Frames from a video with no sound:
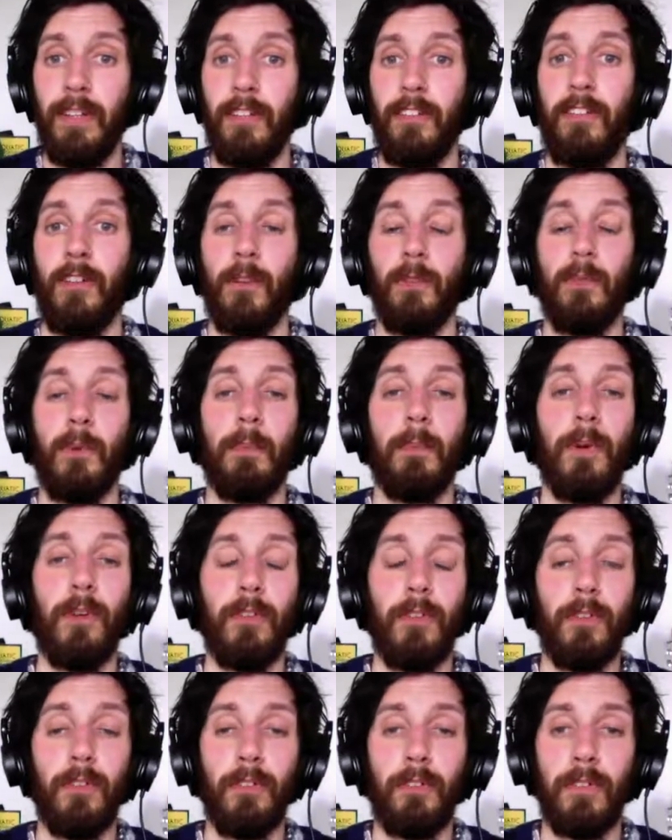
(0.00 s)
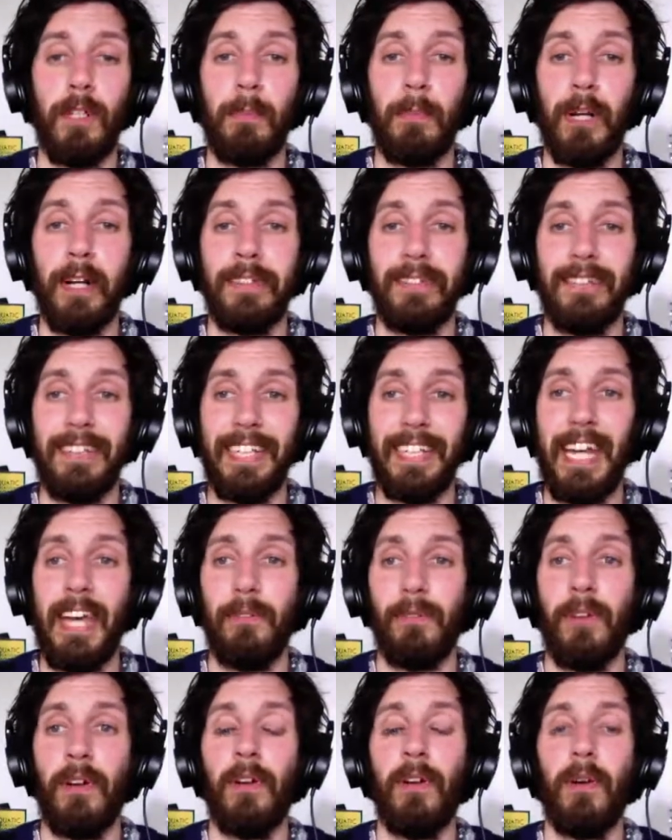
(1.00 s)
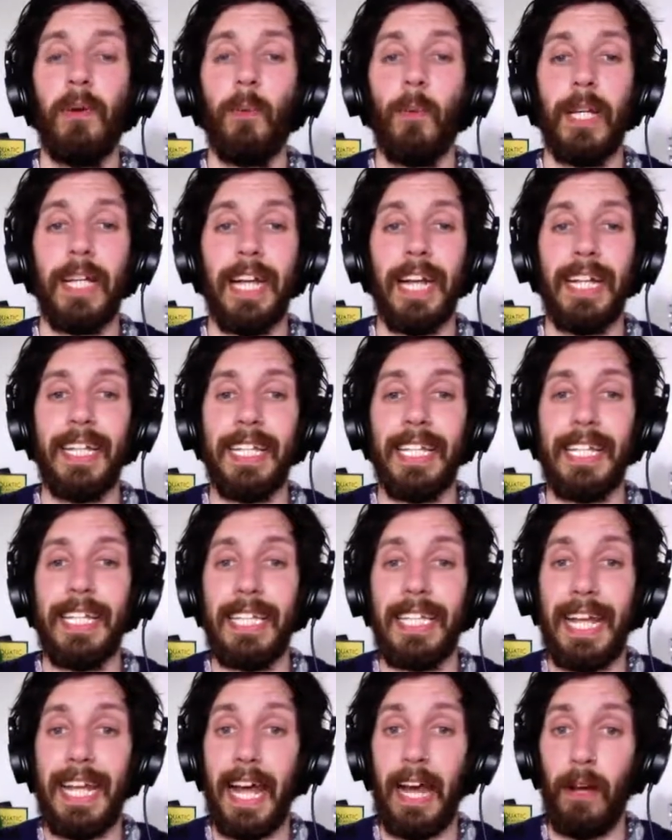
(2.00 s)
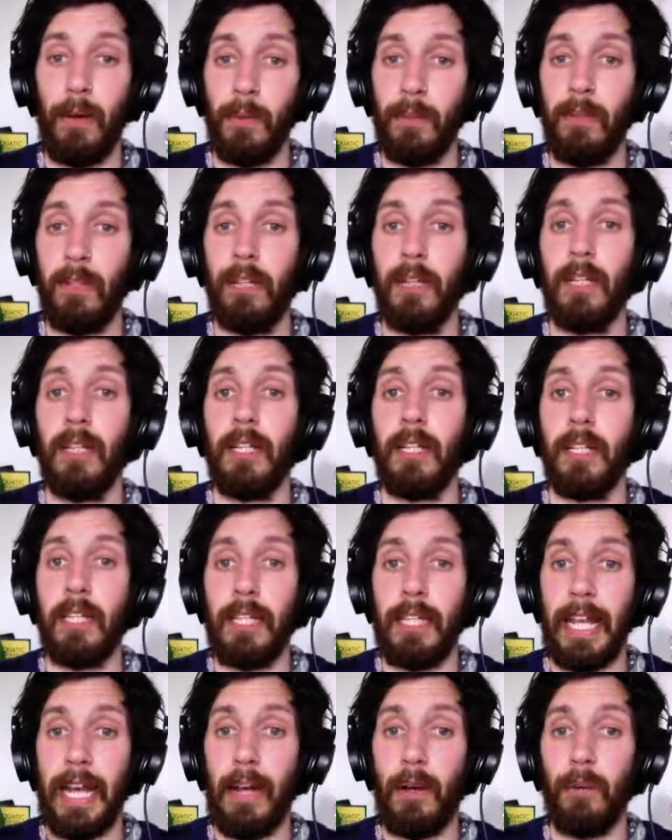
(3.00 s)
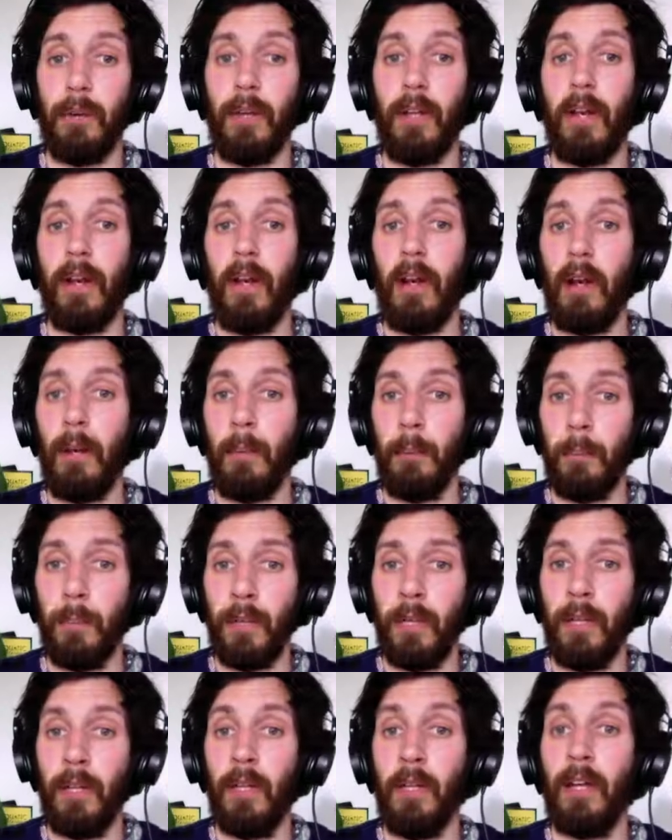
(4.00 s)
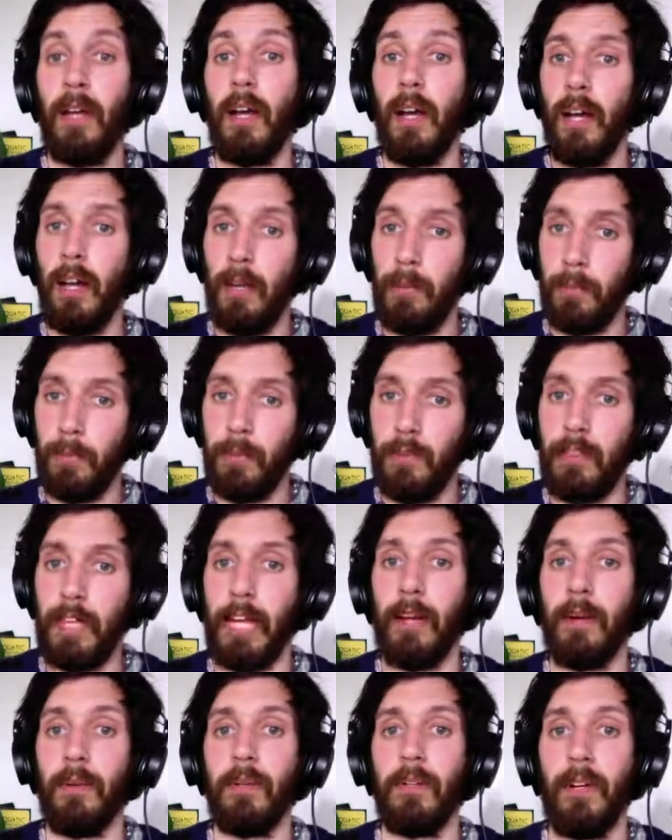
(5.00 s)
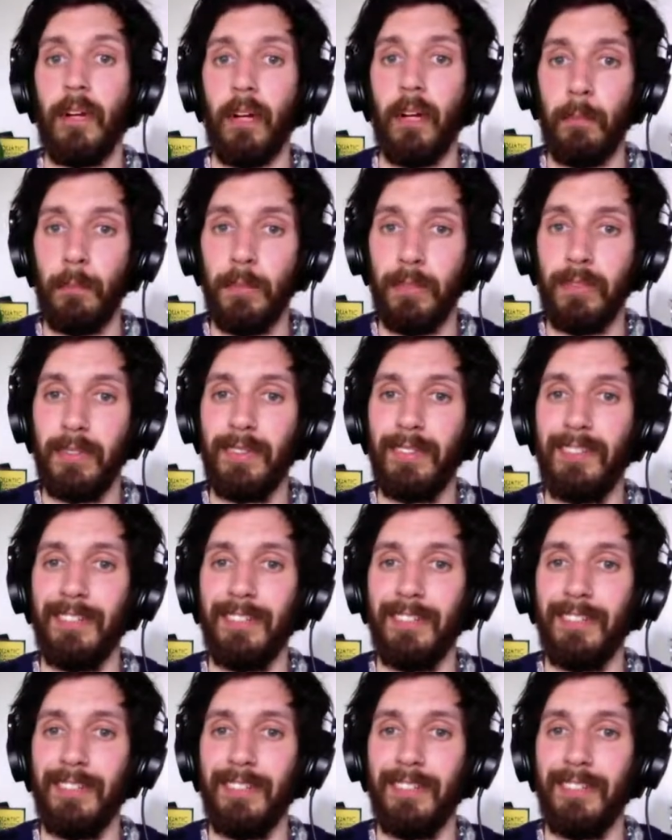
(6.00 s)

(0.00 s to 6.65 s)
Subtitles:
So if we put those 3 parts together, we get down, down, up, down, up.